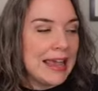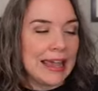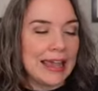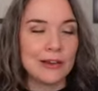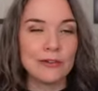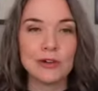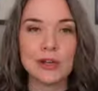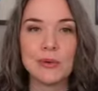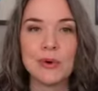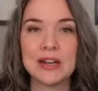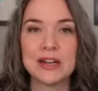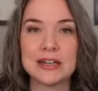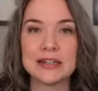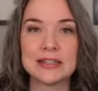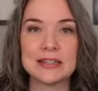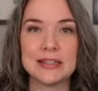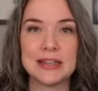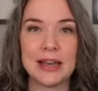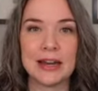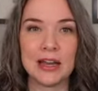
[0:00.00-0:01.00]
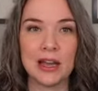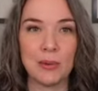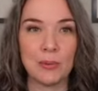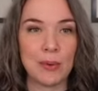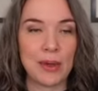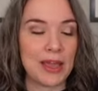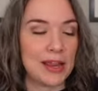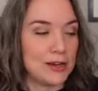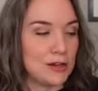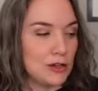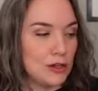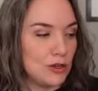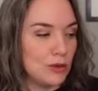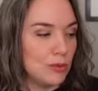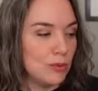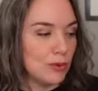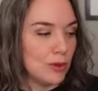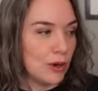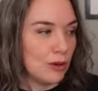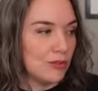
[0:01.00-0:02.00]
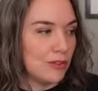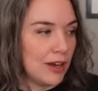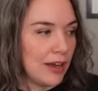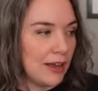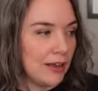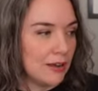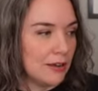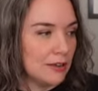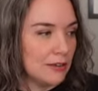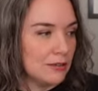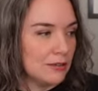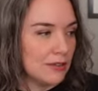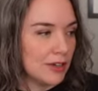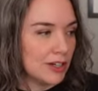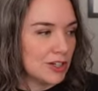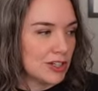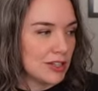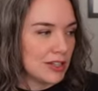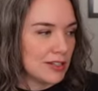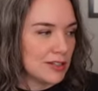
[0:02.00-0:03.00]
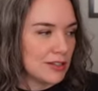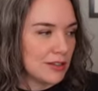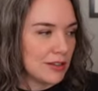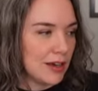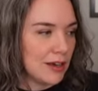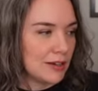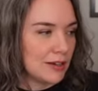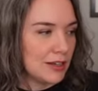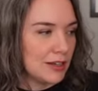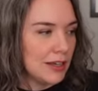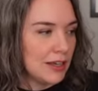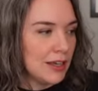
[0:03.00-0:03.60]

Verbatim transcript: if we wanted to set up a new profile, actually let's do that.